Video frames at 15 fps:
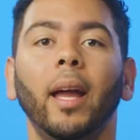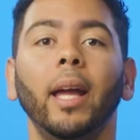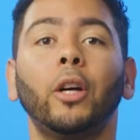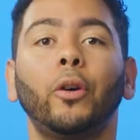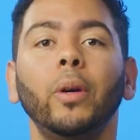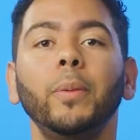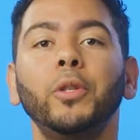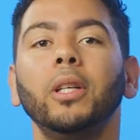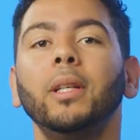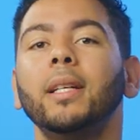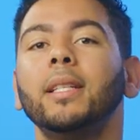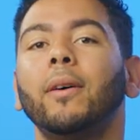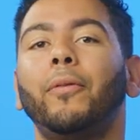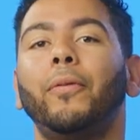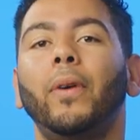Encryption
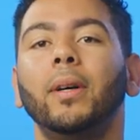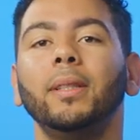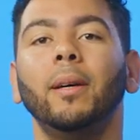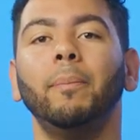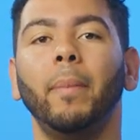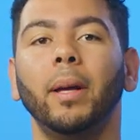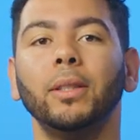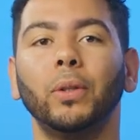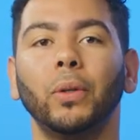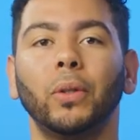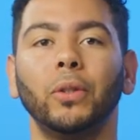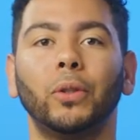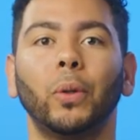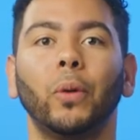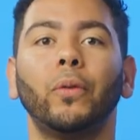is a fundamental
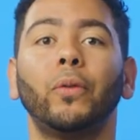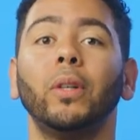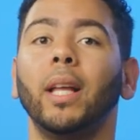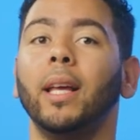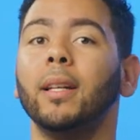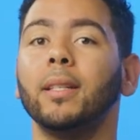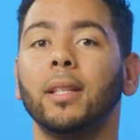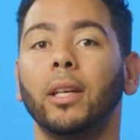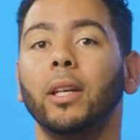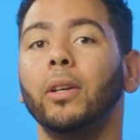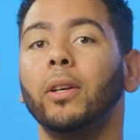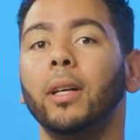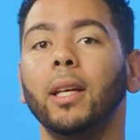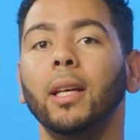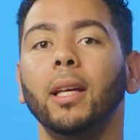control for data
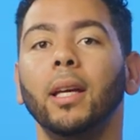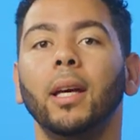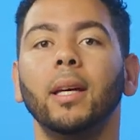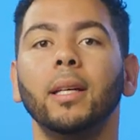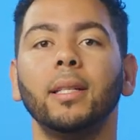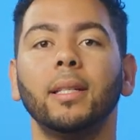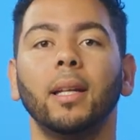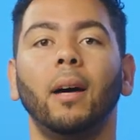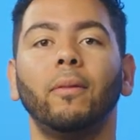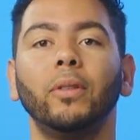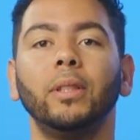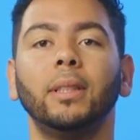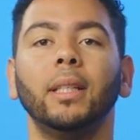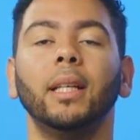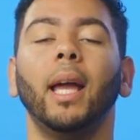security,
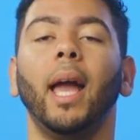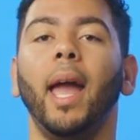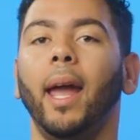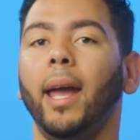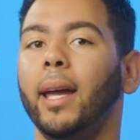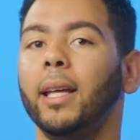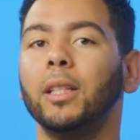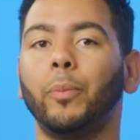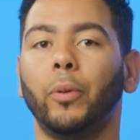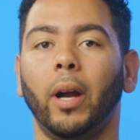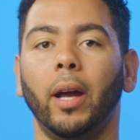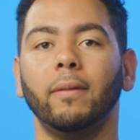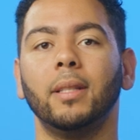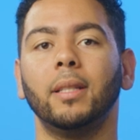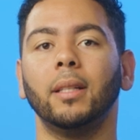sovereignty, and
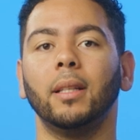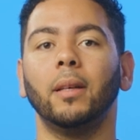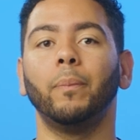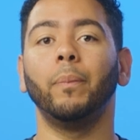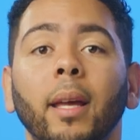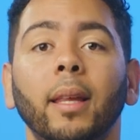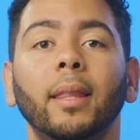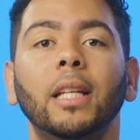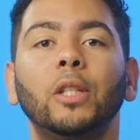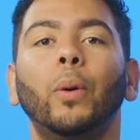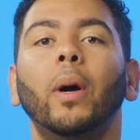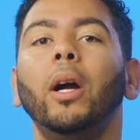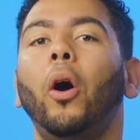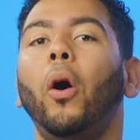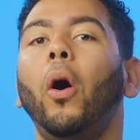privacy. That's
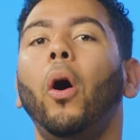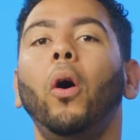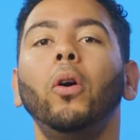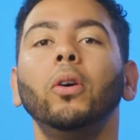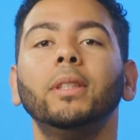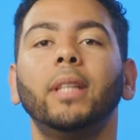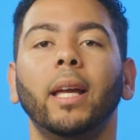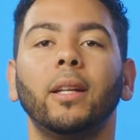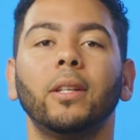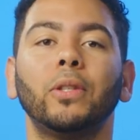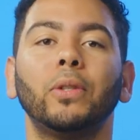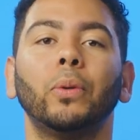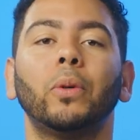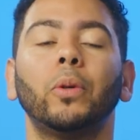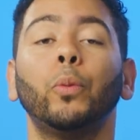why all data
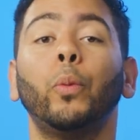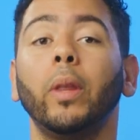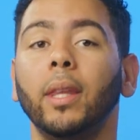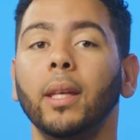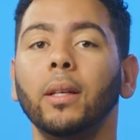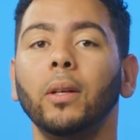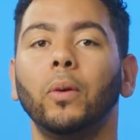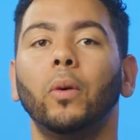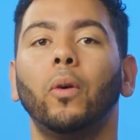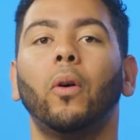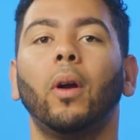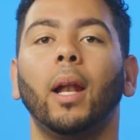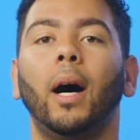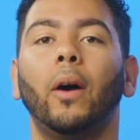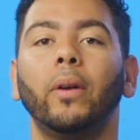stored within Google
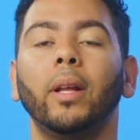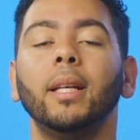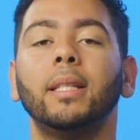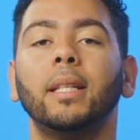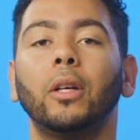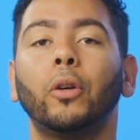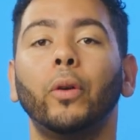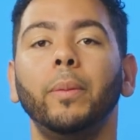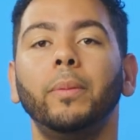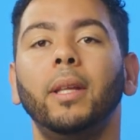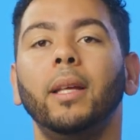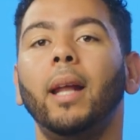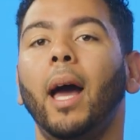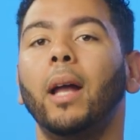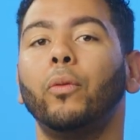Cloud is
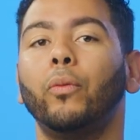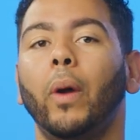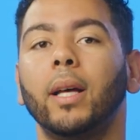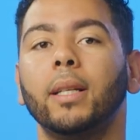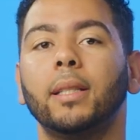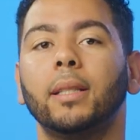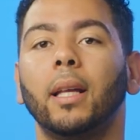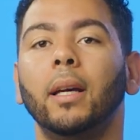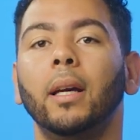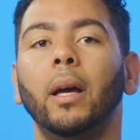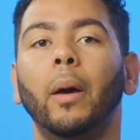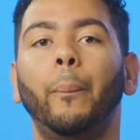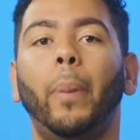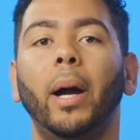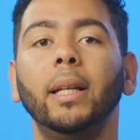encrypted at rest,
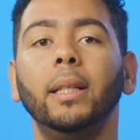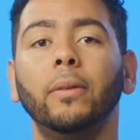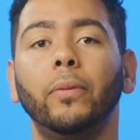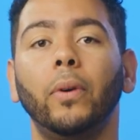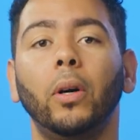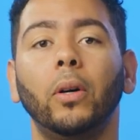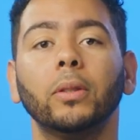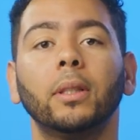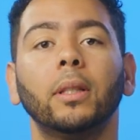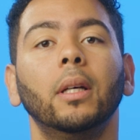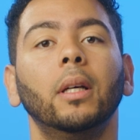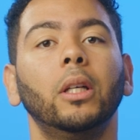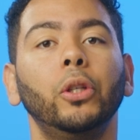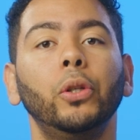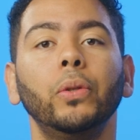by default,
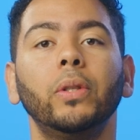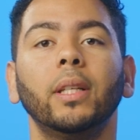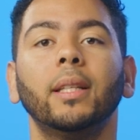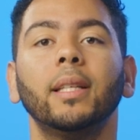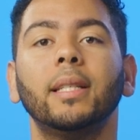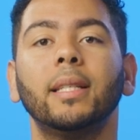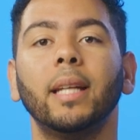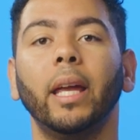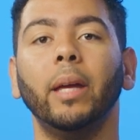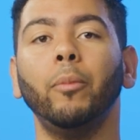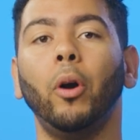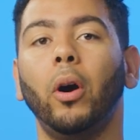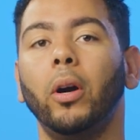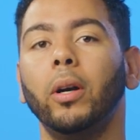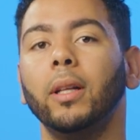using the same
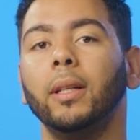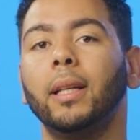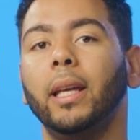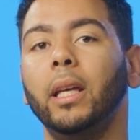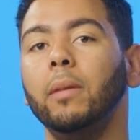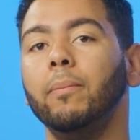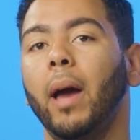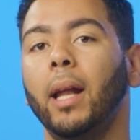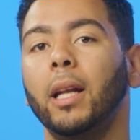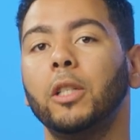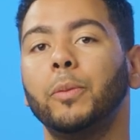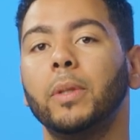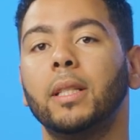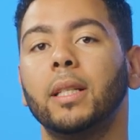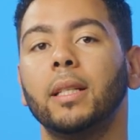hardened key
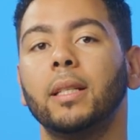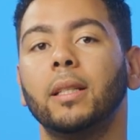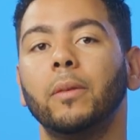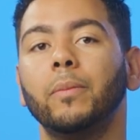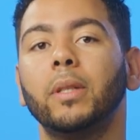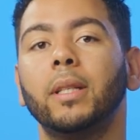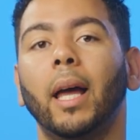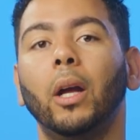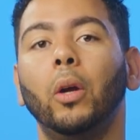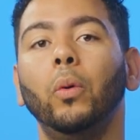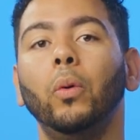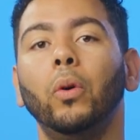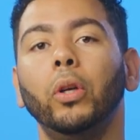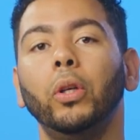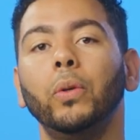management systems that
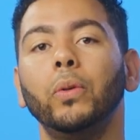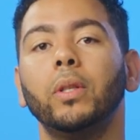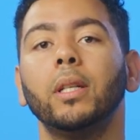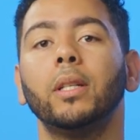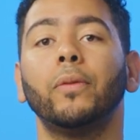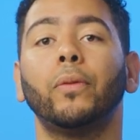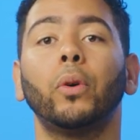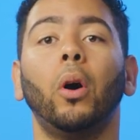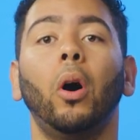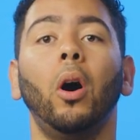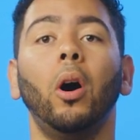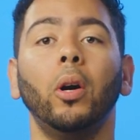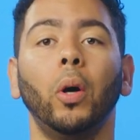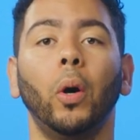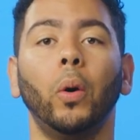Google uses for
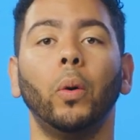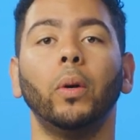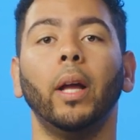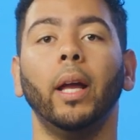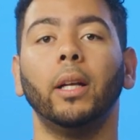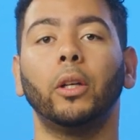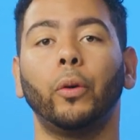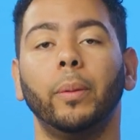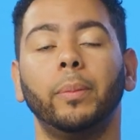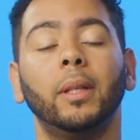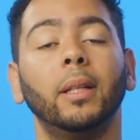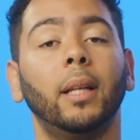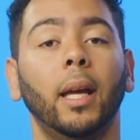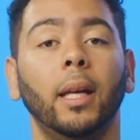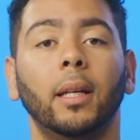our own
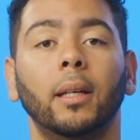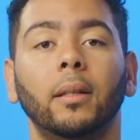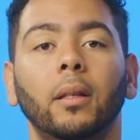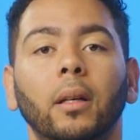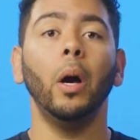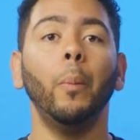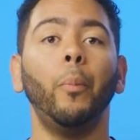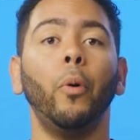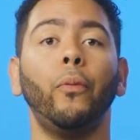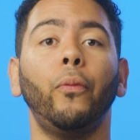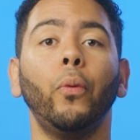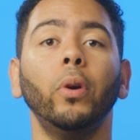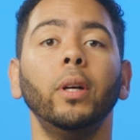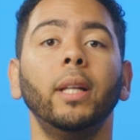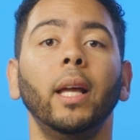encrypted data.
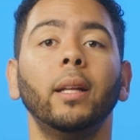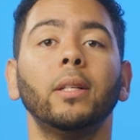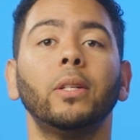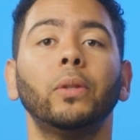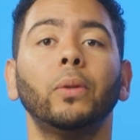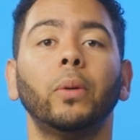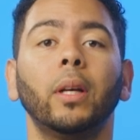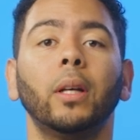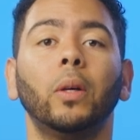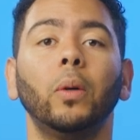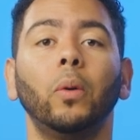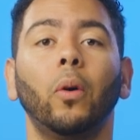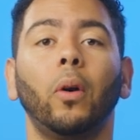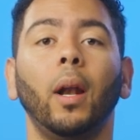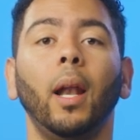Before data stored in
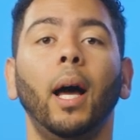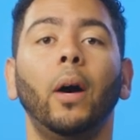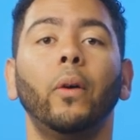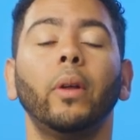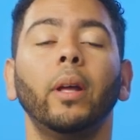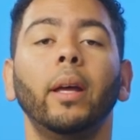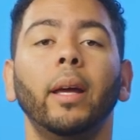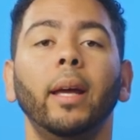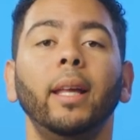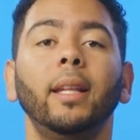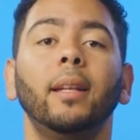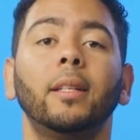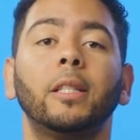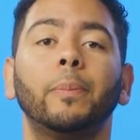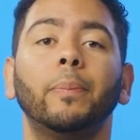Google Cloud,
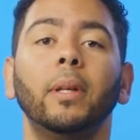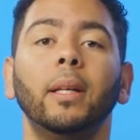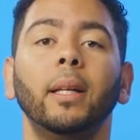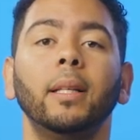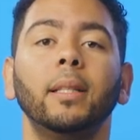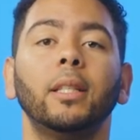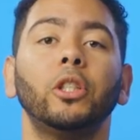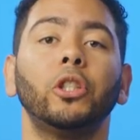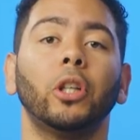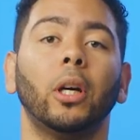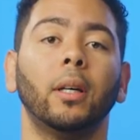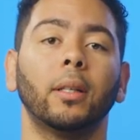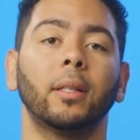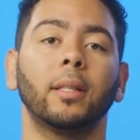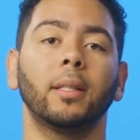it is split into
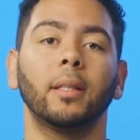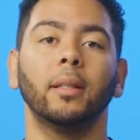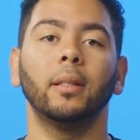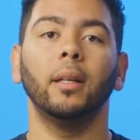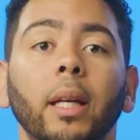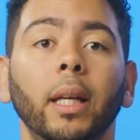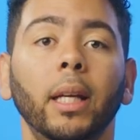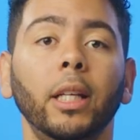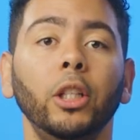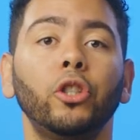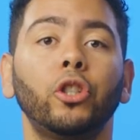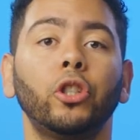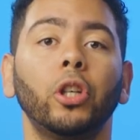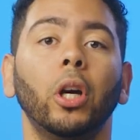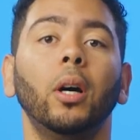chunks,
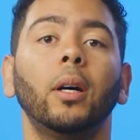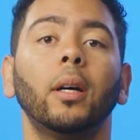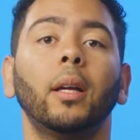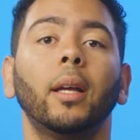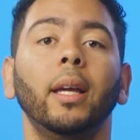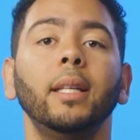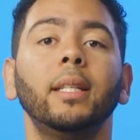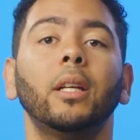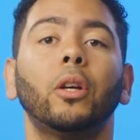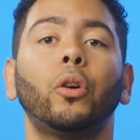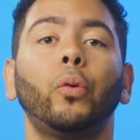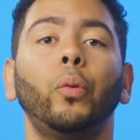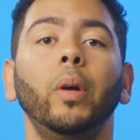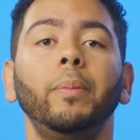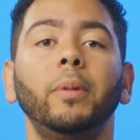each chunk is
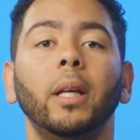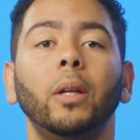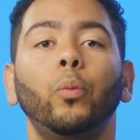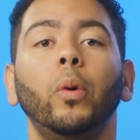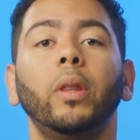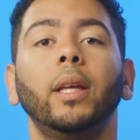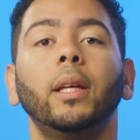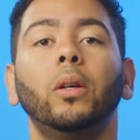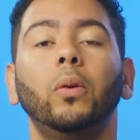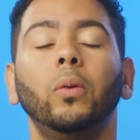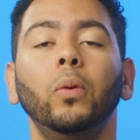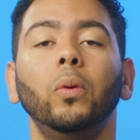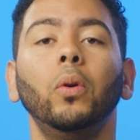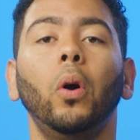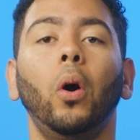encrypted with a
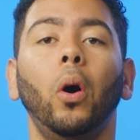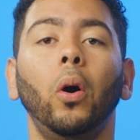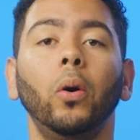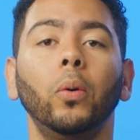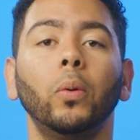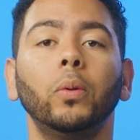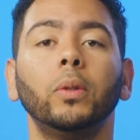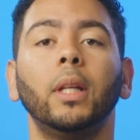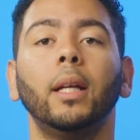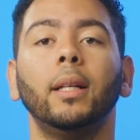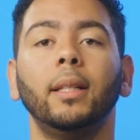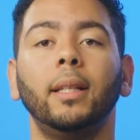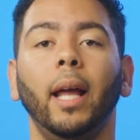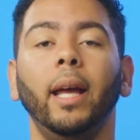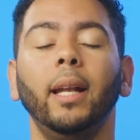Google-owned
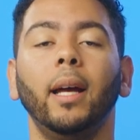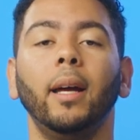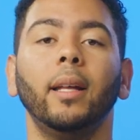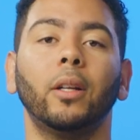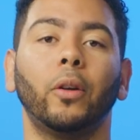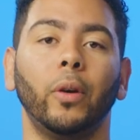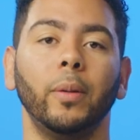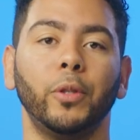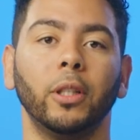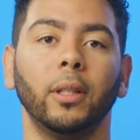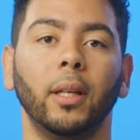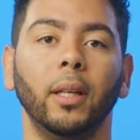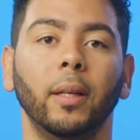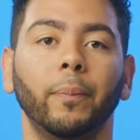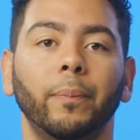data encryption
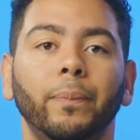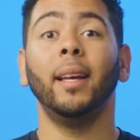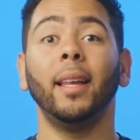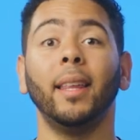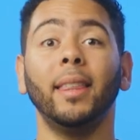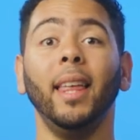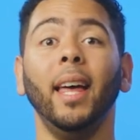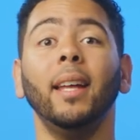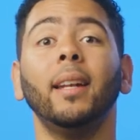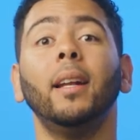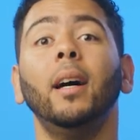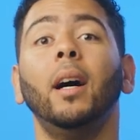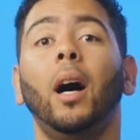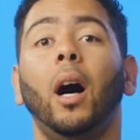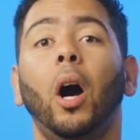key. Then,
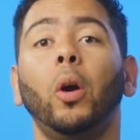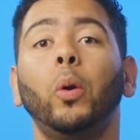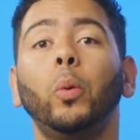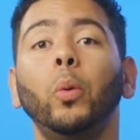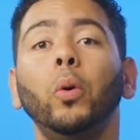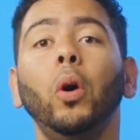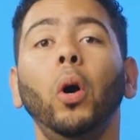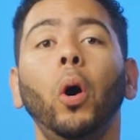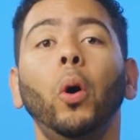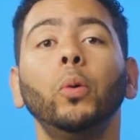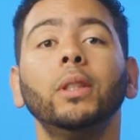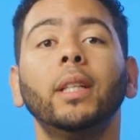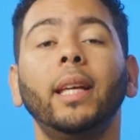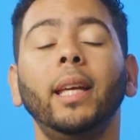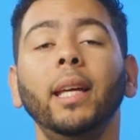a
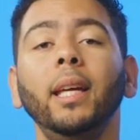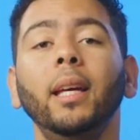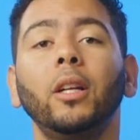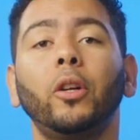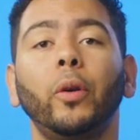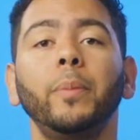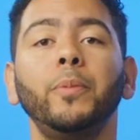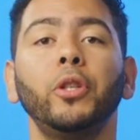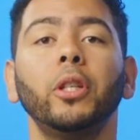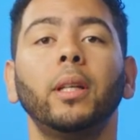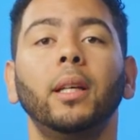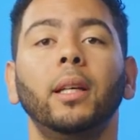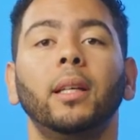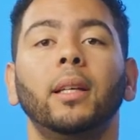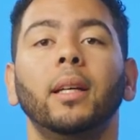Google-owned key encryption
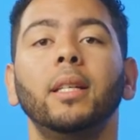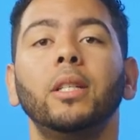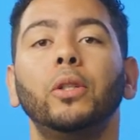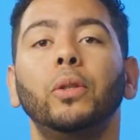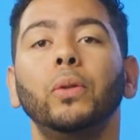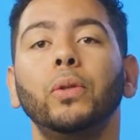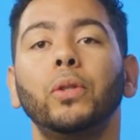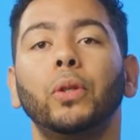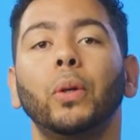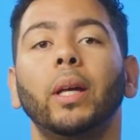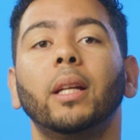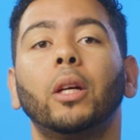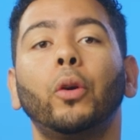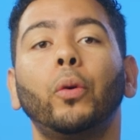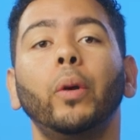key is used to
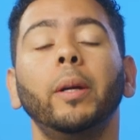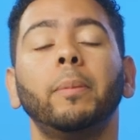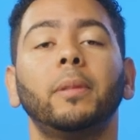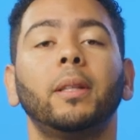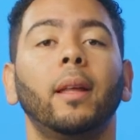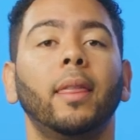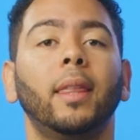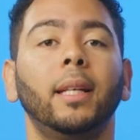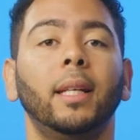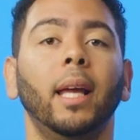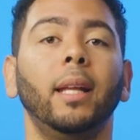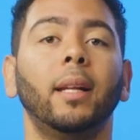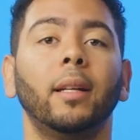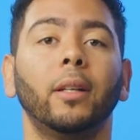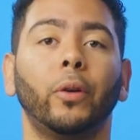encrypt the
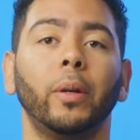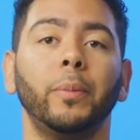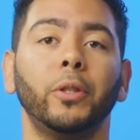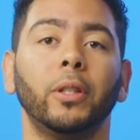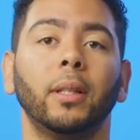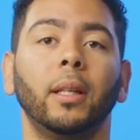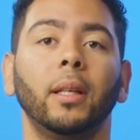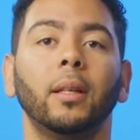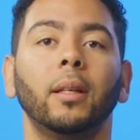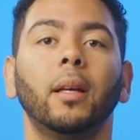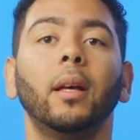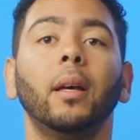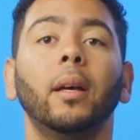data encryption key.